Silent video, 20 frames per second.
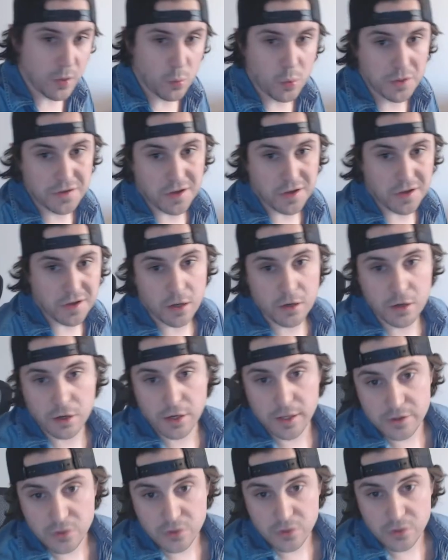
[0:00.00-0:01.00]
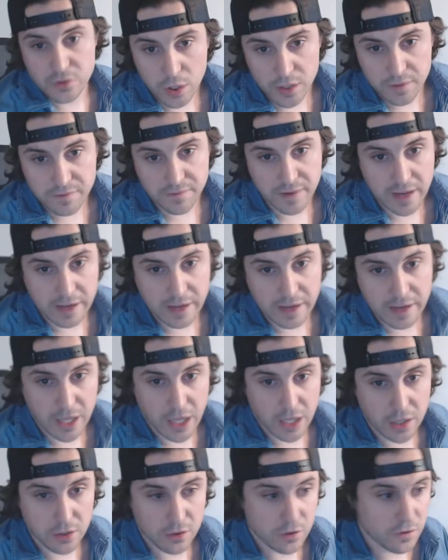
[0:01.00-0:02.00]
bid was
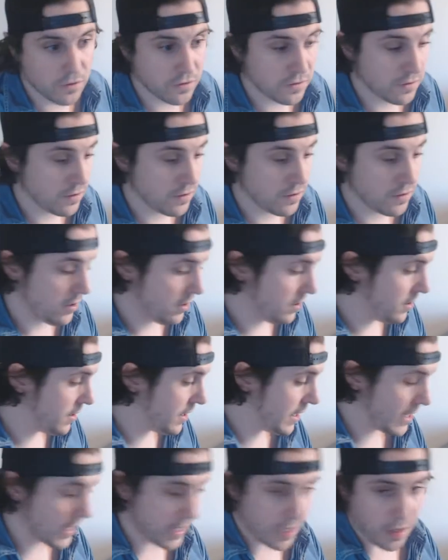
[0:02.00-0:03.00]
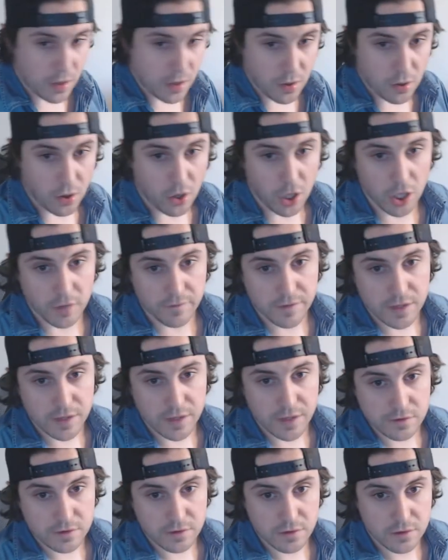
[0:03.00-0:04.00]
$125, and I got all of
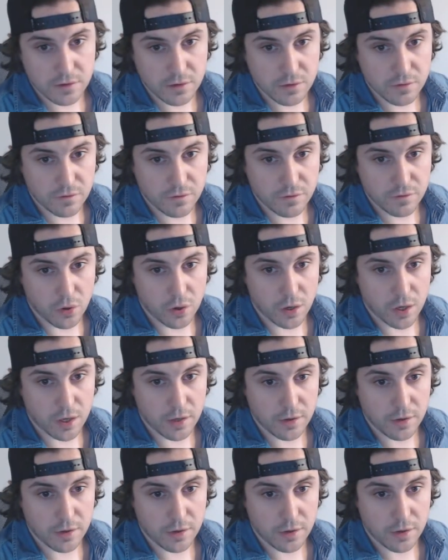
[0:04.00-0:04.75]
this for